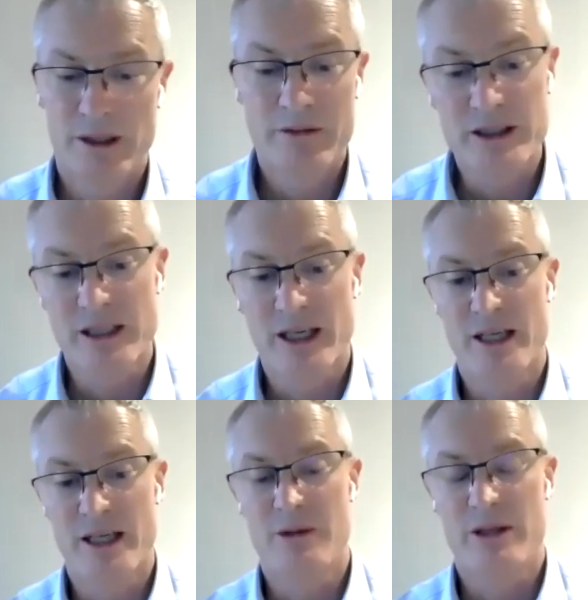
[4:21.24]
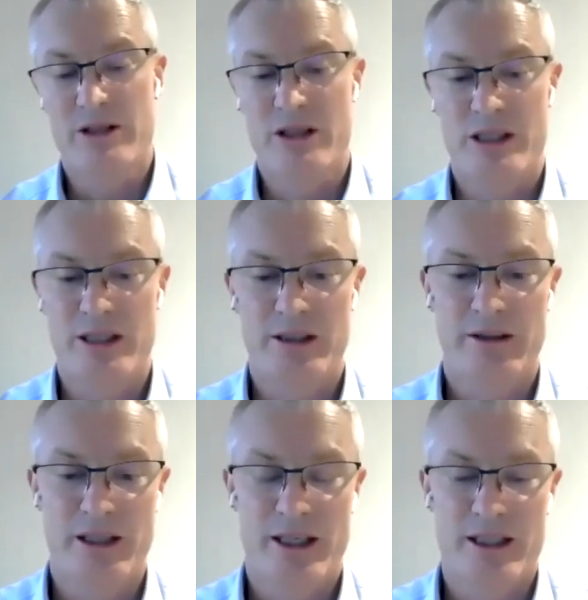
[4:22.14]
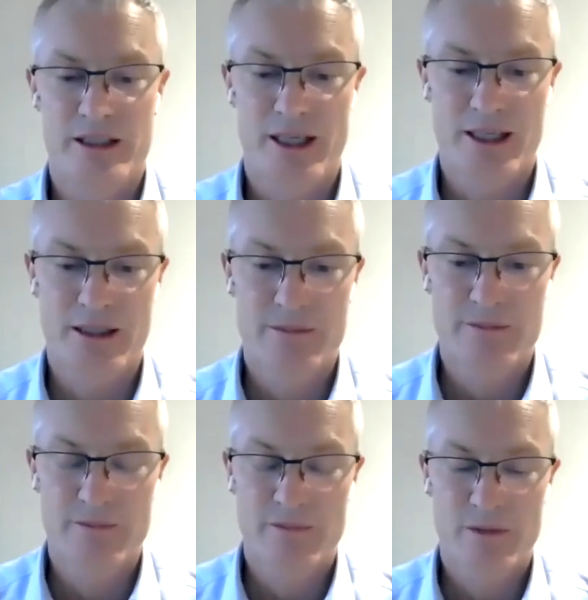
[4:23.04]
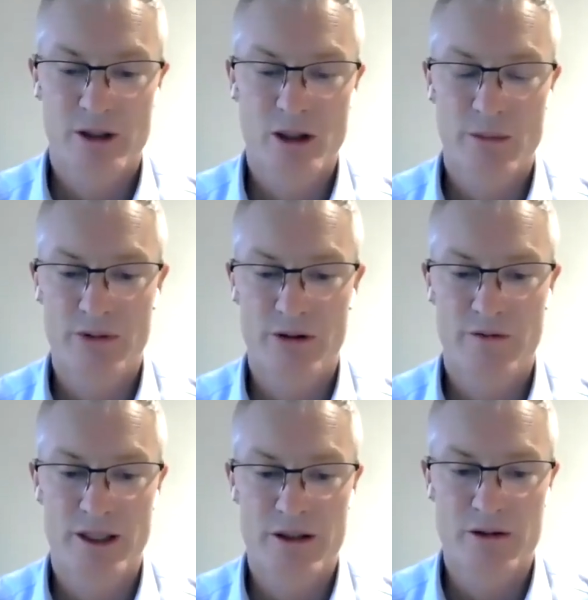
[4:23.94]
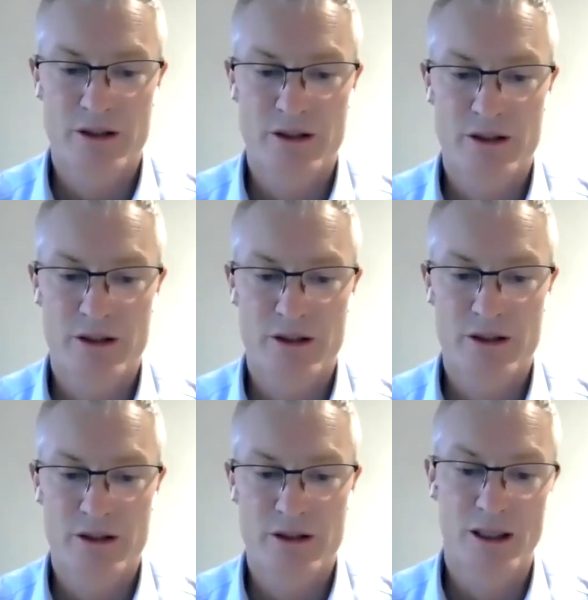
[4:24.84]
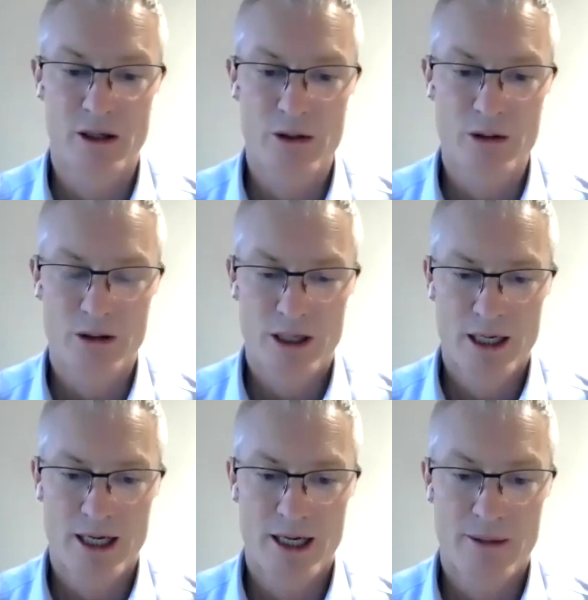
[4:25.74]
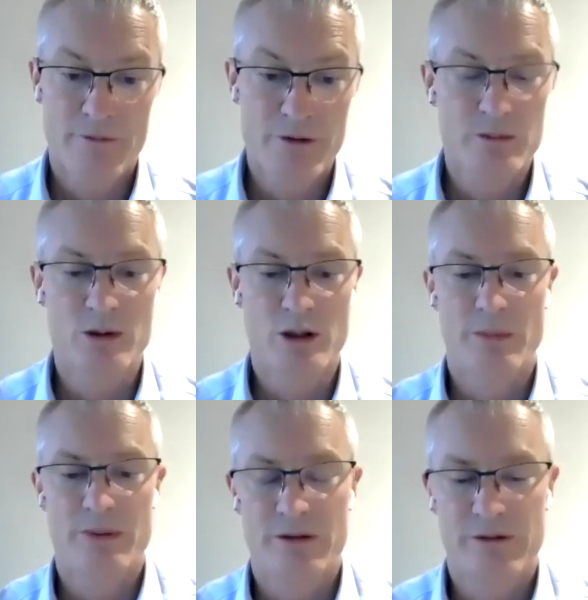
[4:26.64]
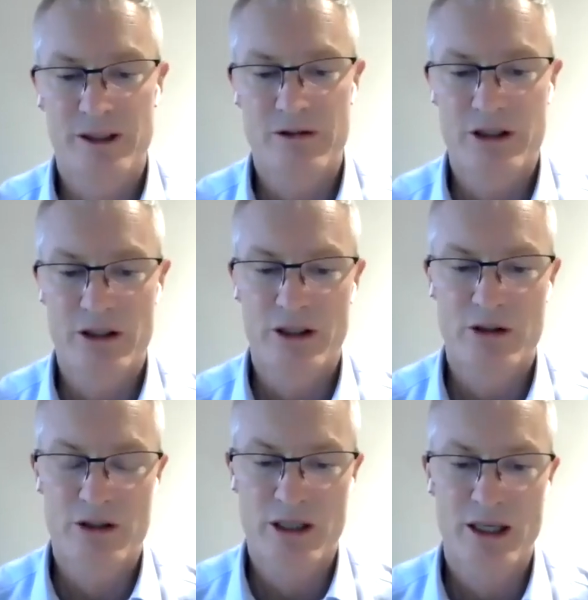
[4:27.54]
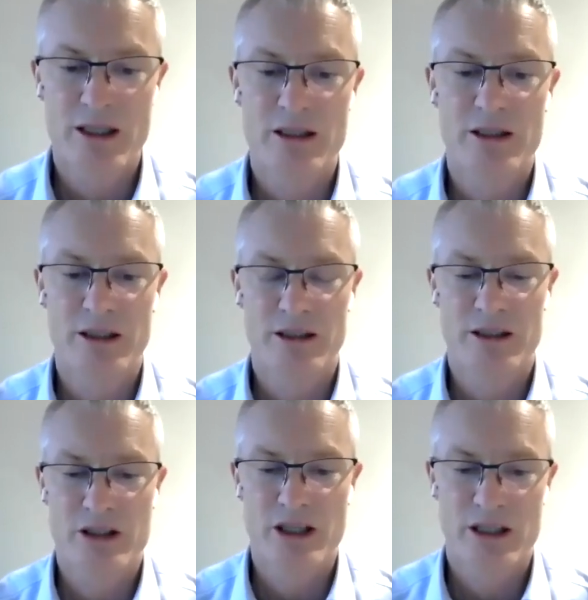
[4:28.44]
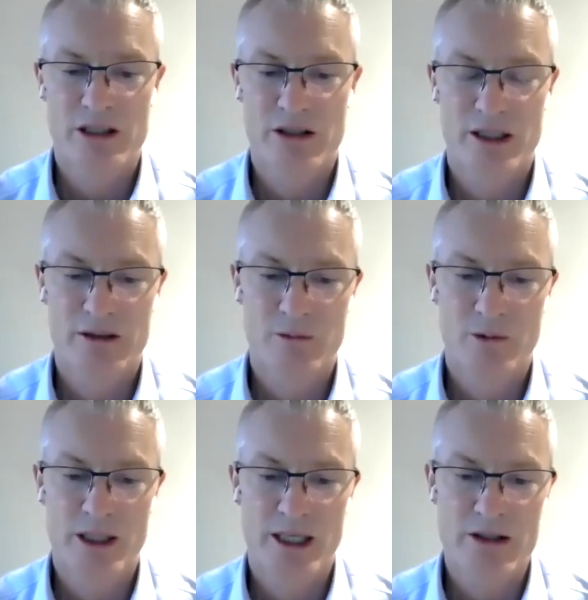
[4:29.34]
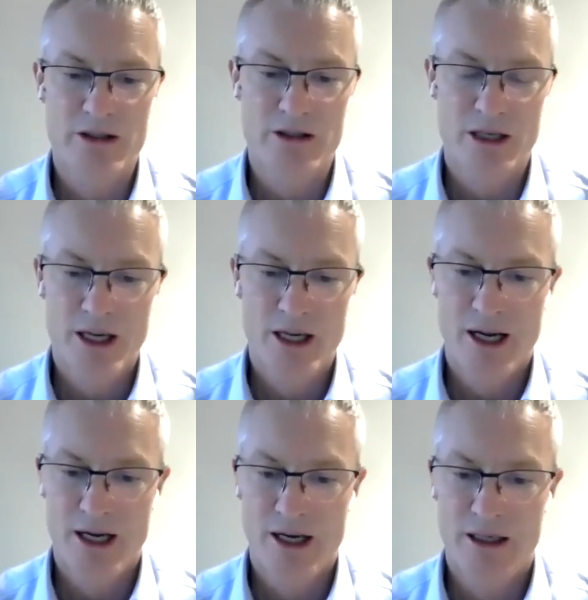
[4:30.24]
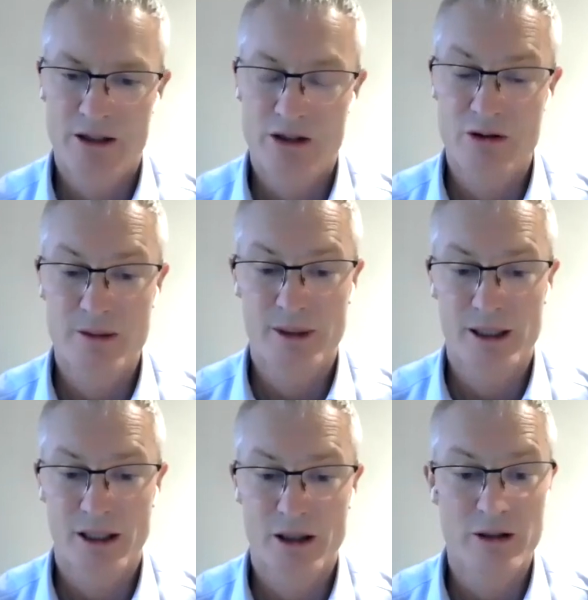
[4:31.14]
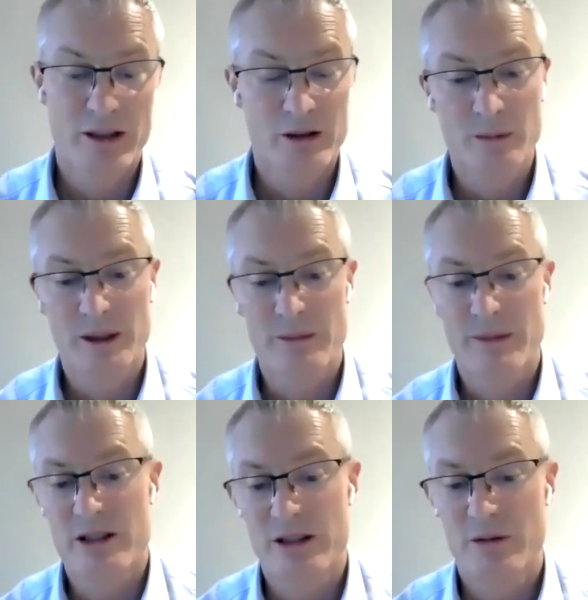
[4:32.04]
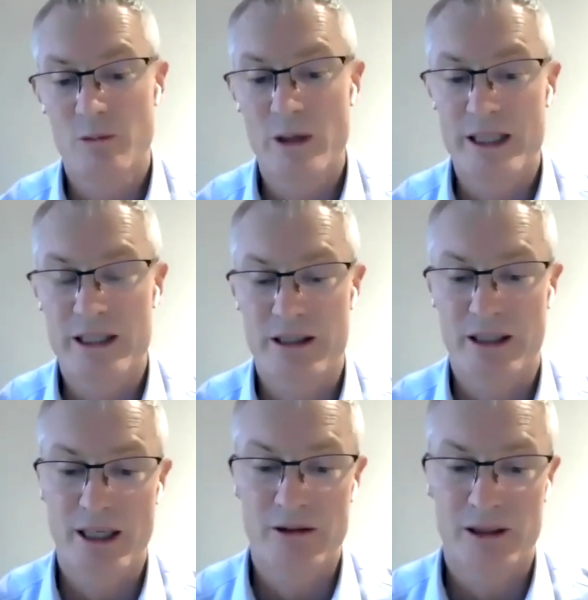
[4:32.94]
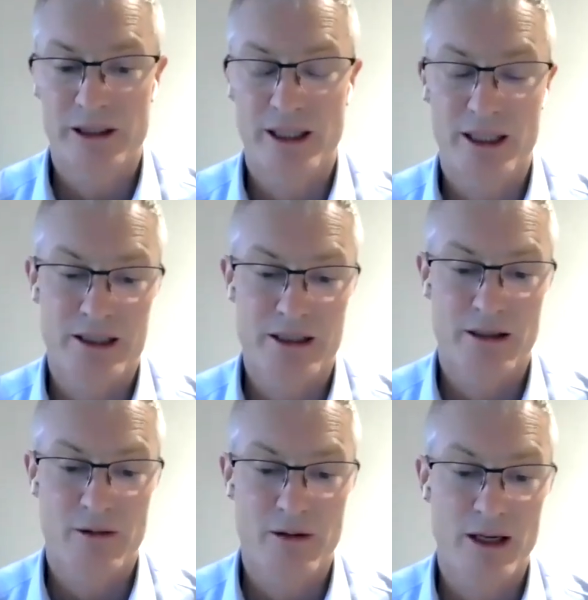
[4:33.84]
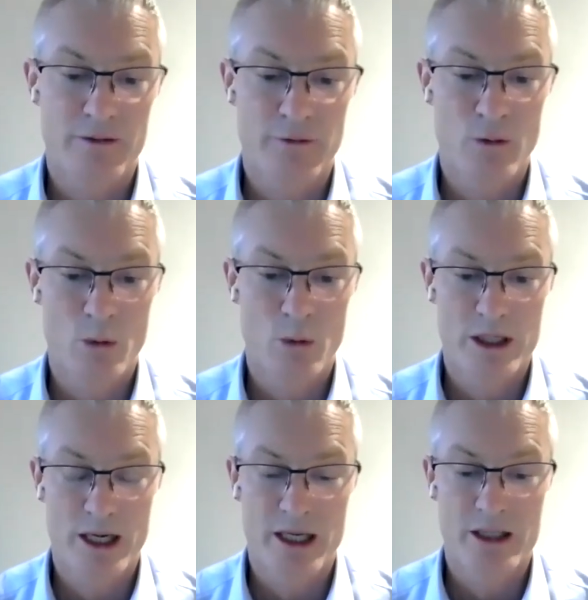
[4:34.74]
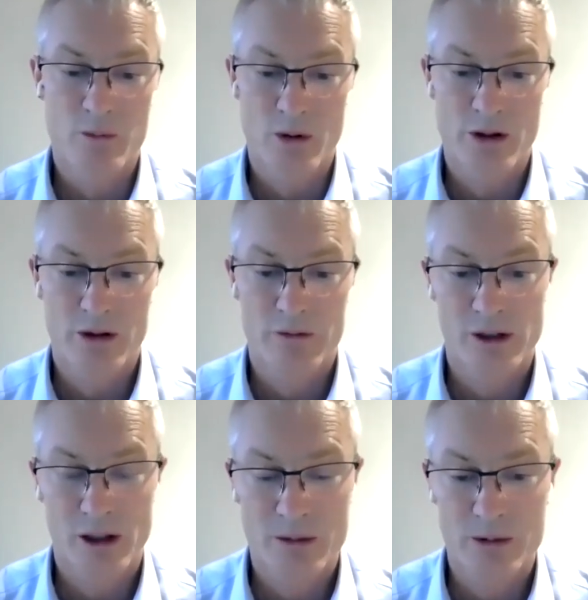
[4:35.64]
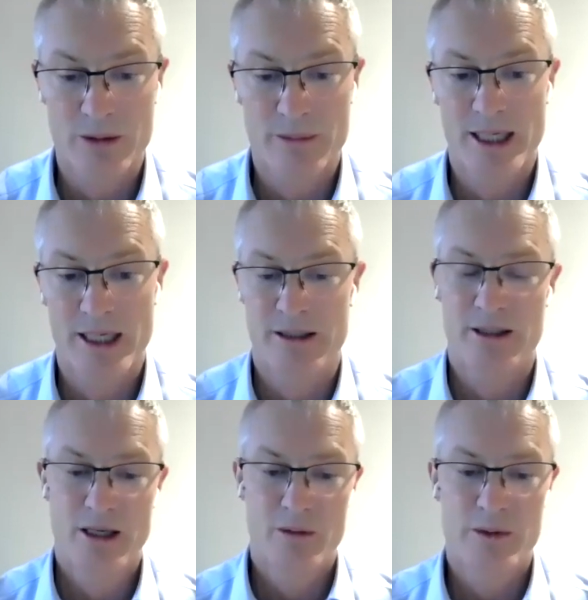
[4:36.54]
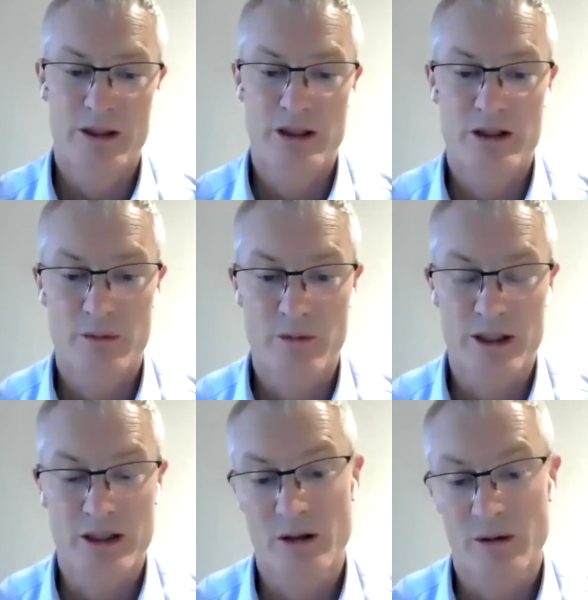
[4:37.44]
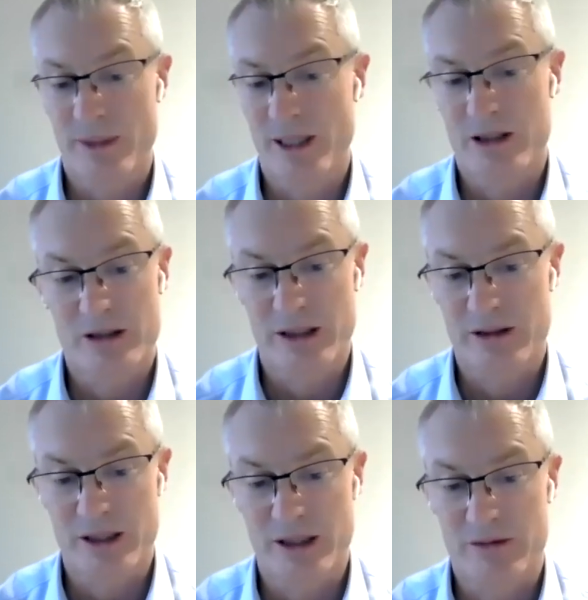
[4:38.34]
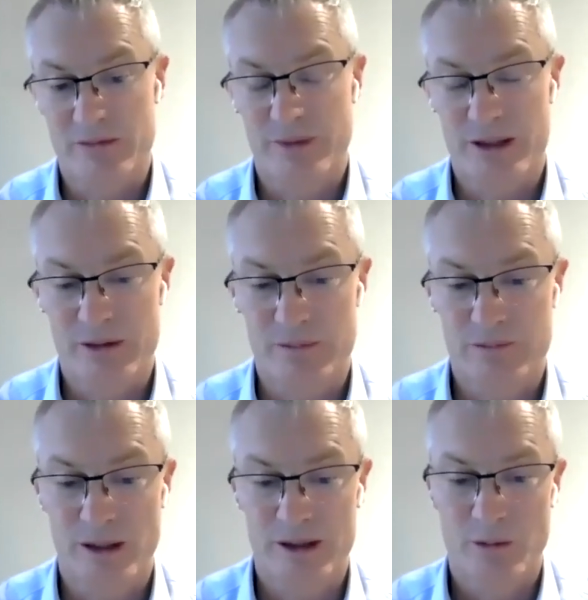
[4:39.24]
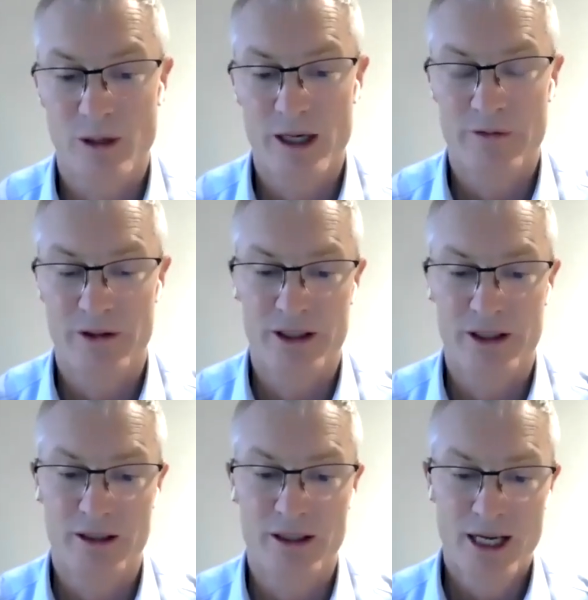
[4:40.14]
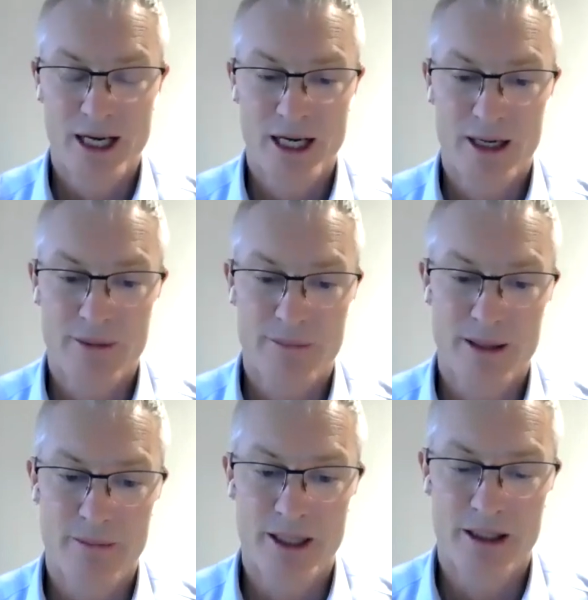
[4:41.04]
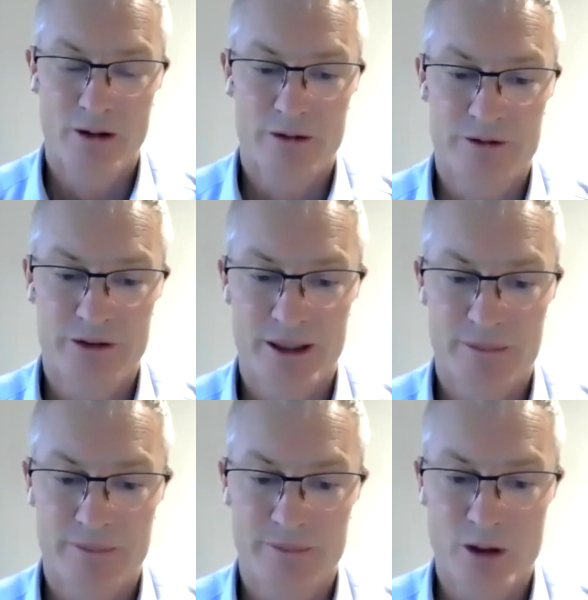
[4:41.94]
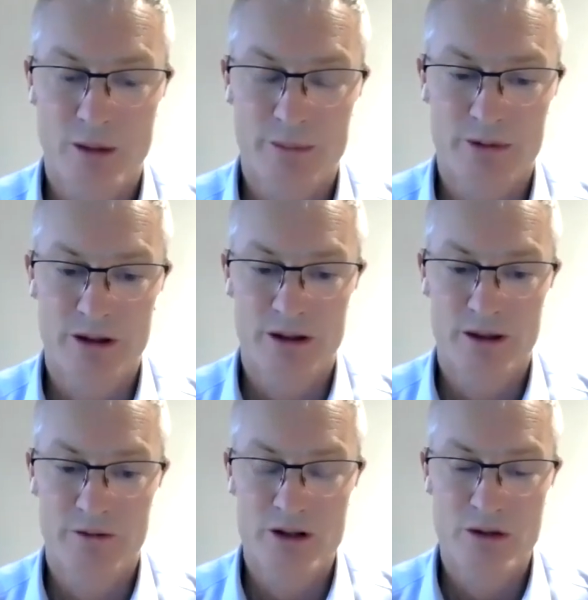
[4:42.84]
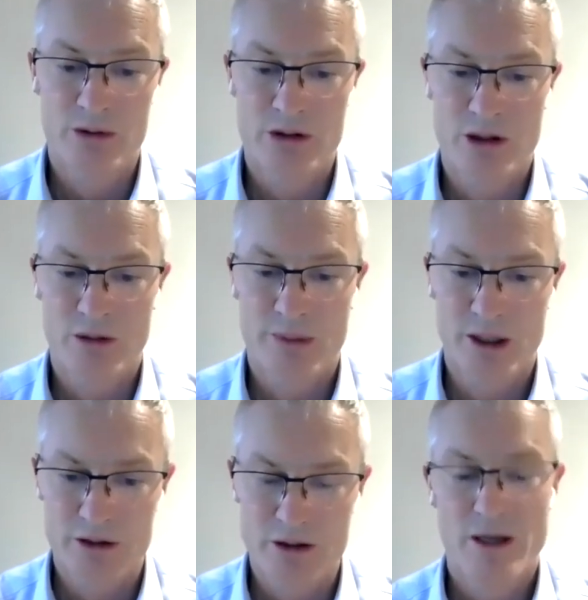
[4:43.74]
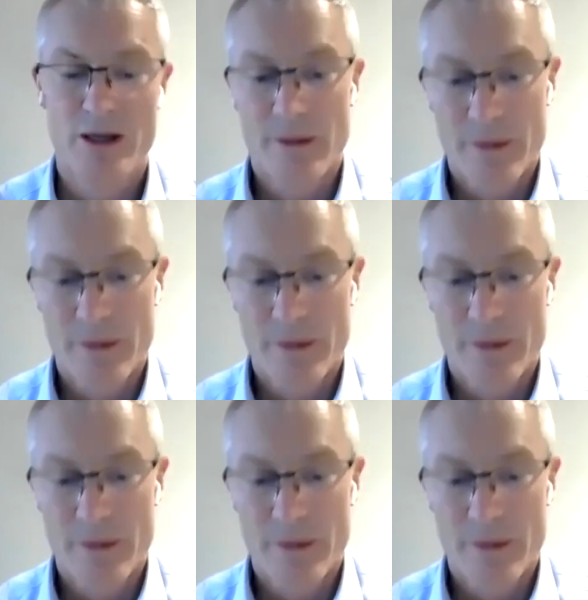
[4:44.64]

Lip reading: Even today, we're seeing that copper inventories are very low. Visible copper inventories, I should say, in exchange traded warehouses are extremely low. They're normally measured in weeks. They're currently at around 4 days worth of global demand, which is not much. It's a wafer thin amount of copper in visible stockpiles.